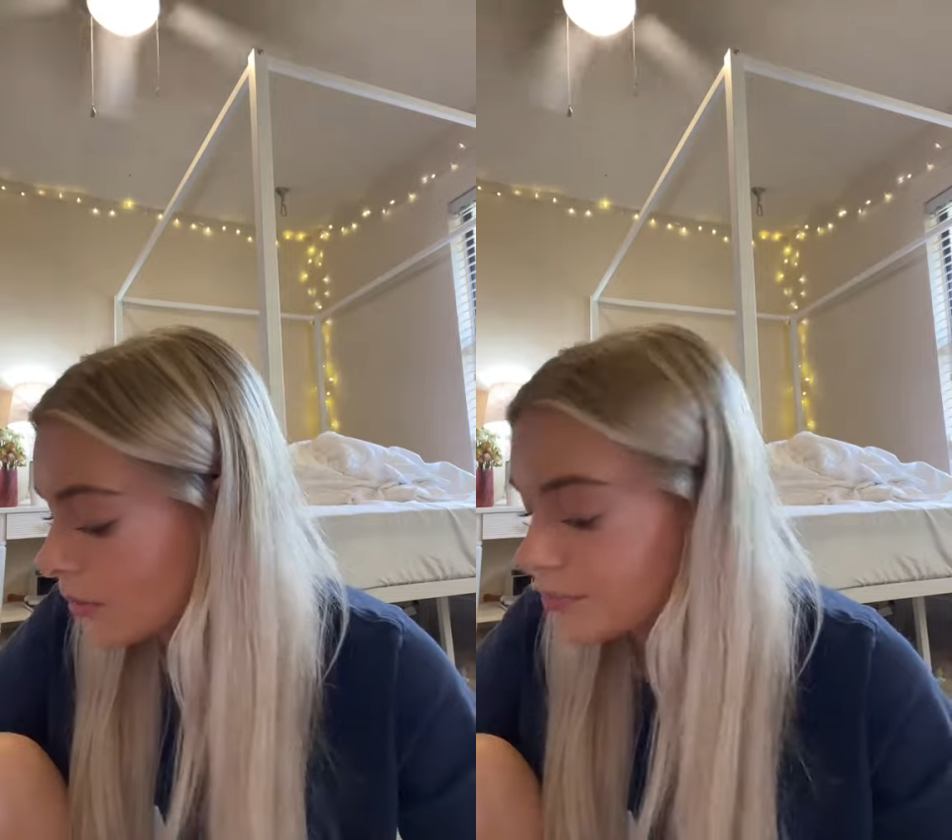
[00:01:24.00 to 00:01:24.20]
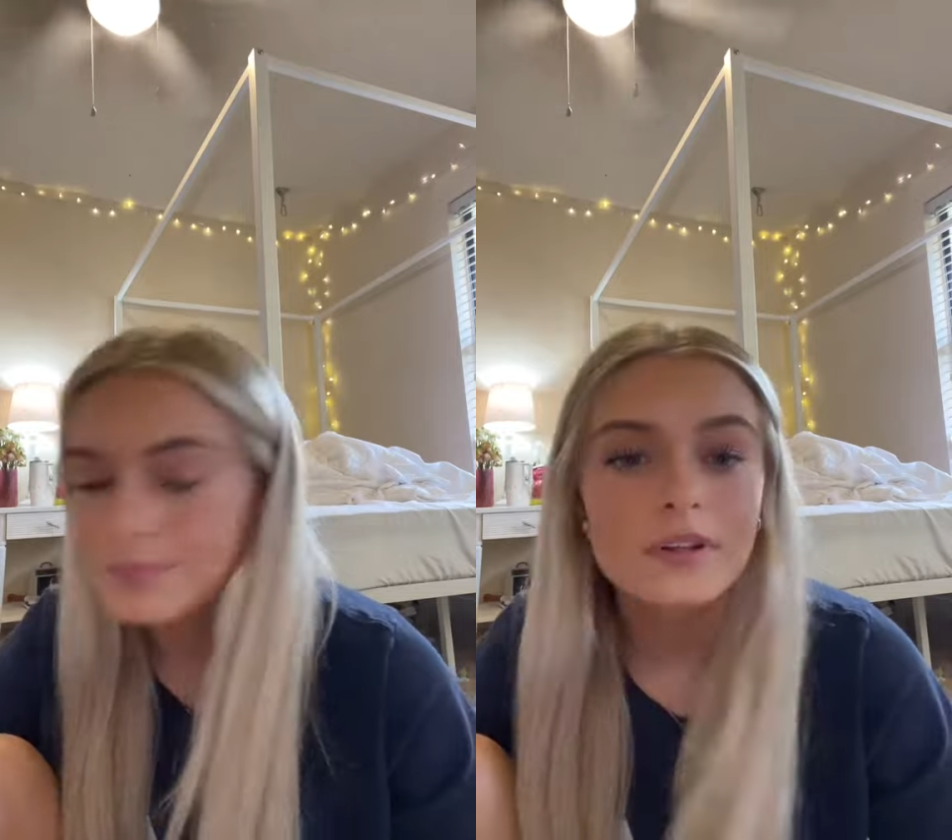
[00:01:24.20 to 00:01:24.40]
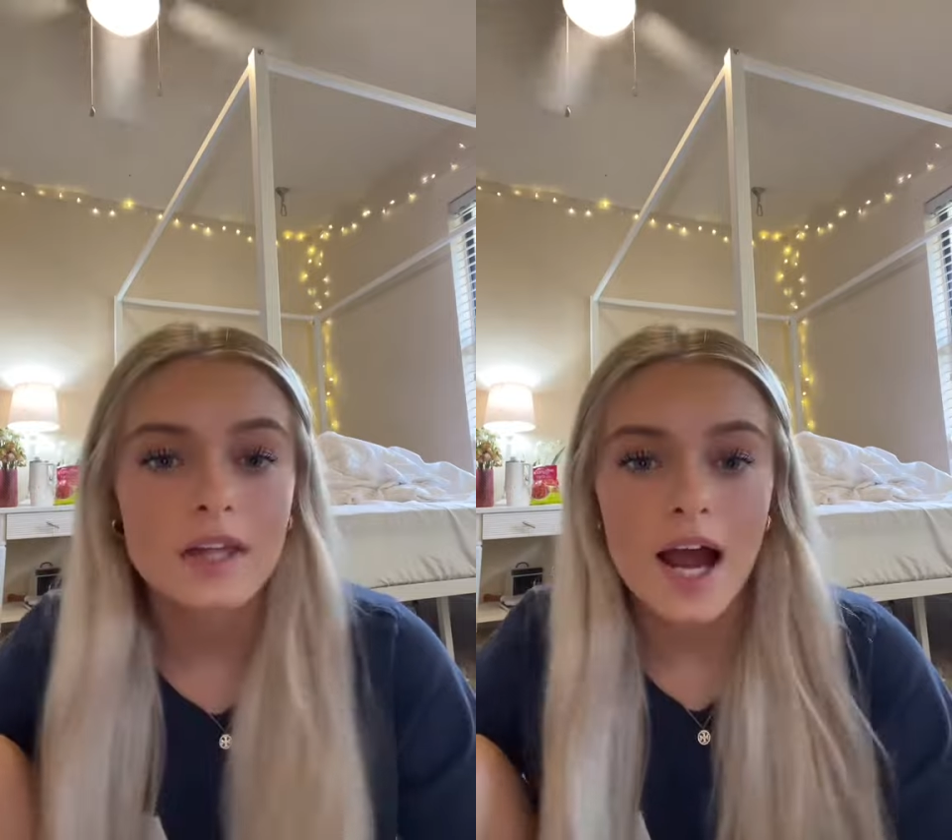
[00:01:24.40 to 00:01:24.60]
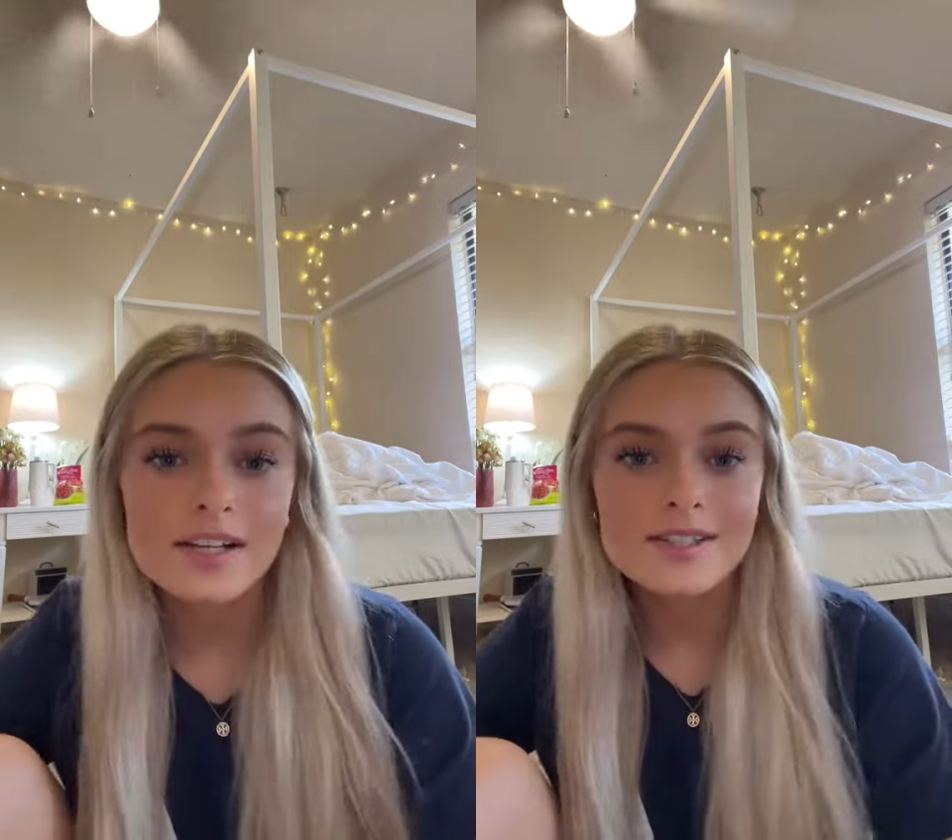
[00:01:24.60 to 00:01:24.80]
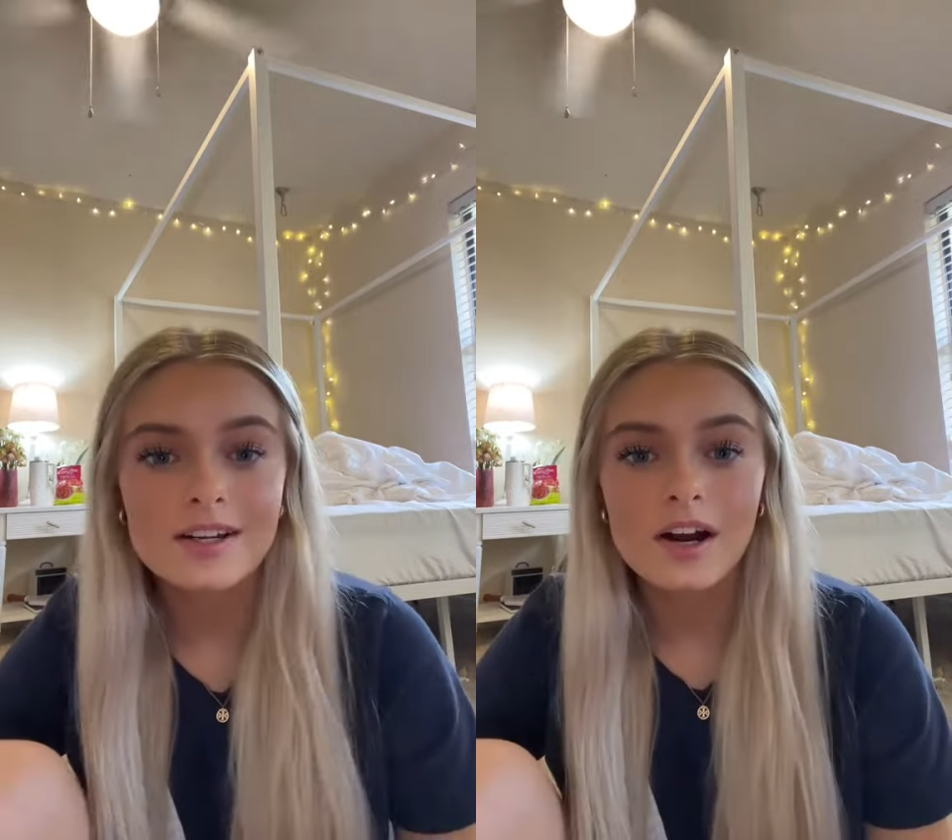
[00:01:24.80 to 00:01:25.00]
lash
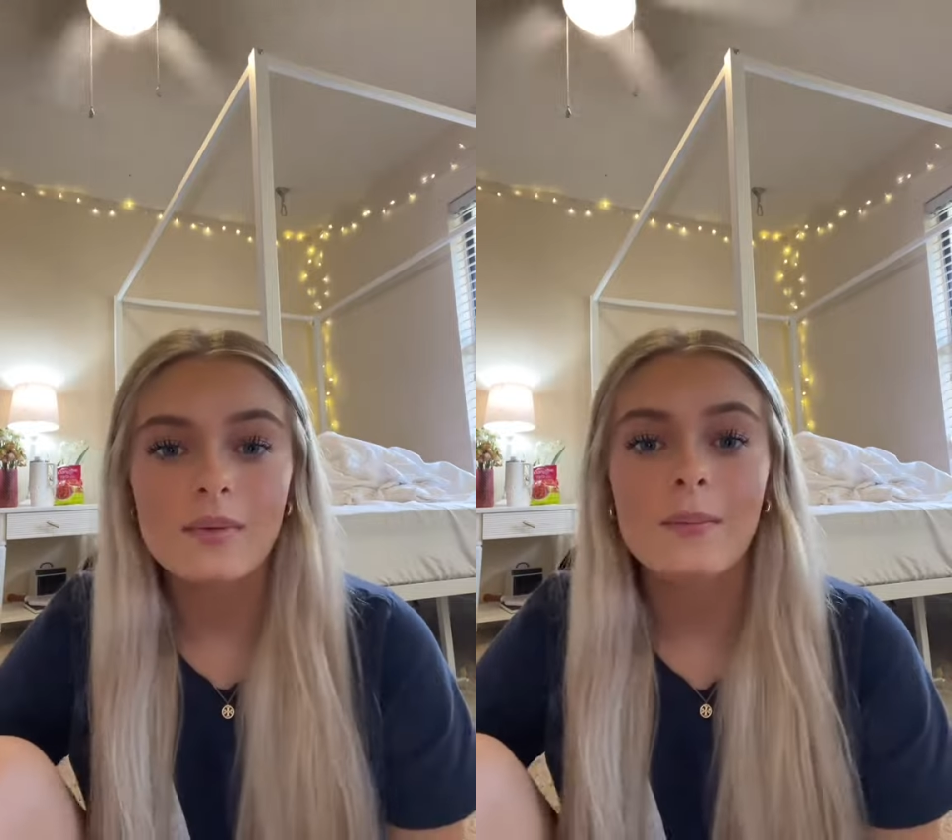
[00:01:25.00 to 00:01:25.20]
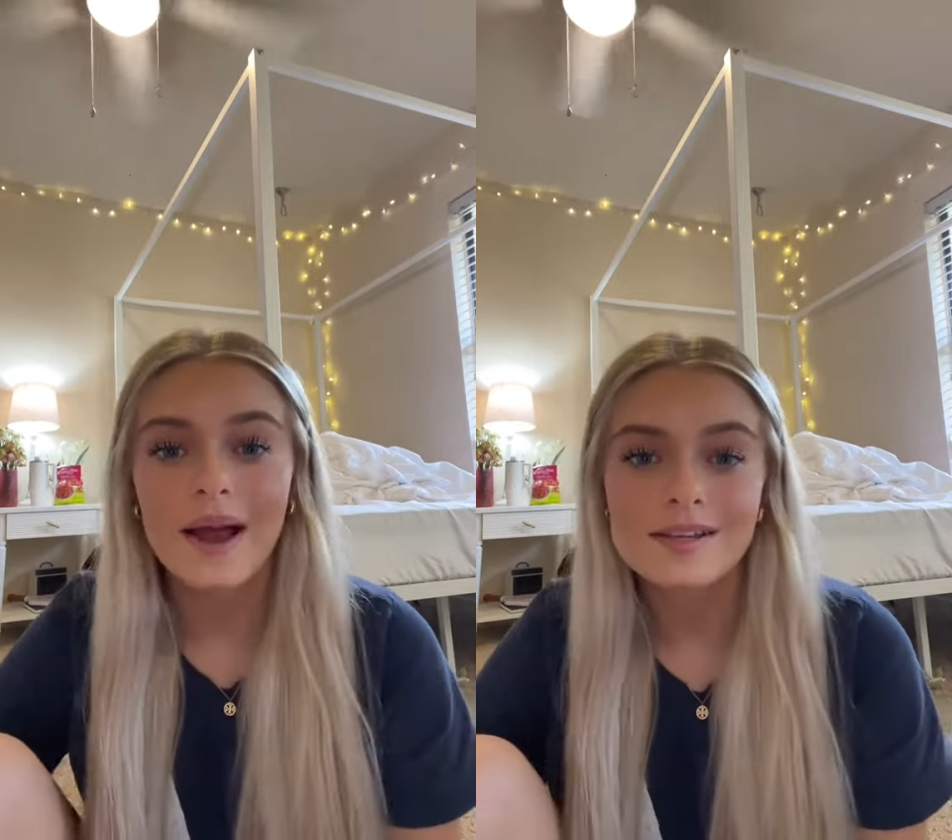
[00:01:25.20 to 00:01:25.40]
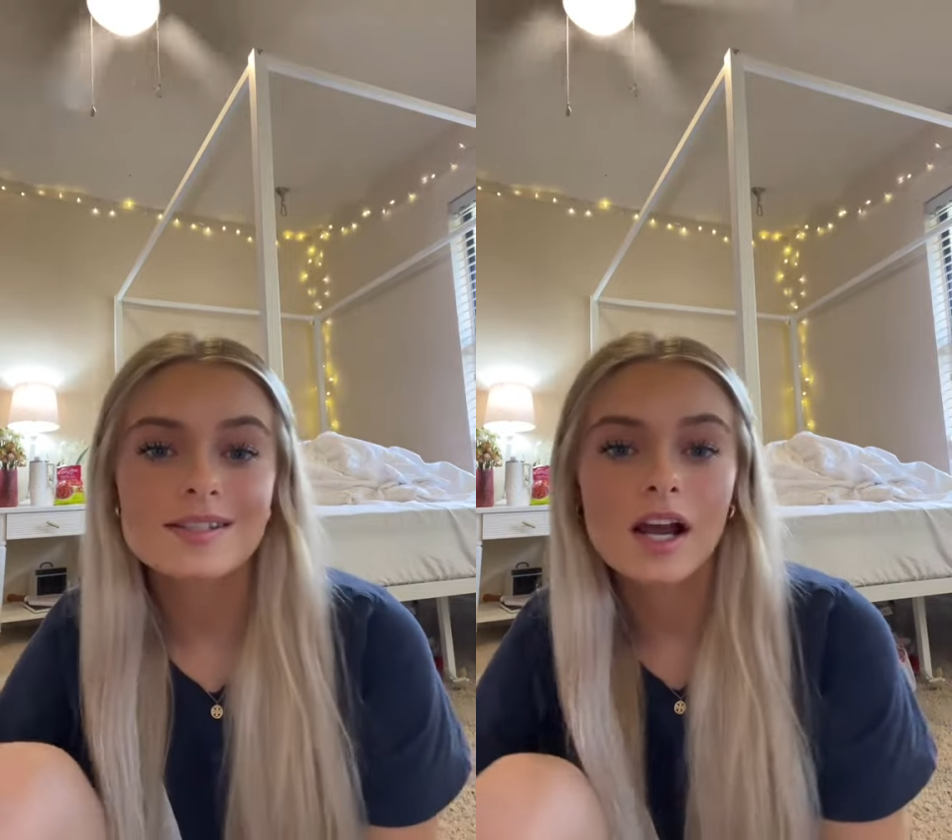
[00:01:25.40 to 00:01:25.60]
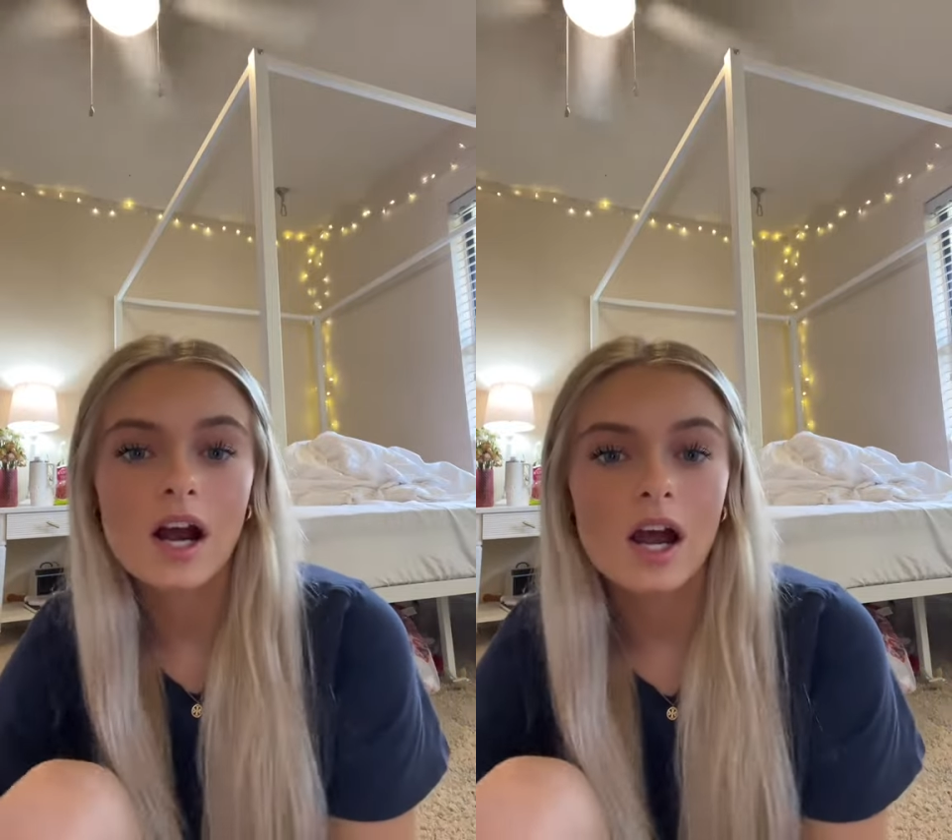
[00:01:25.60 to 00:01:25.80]
serum, a mascara,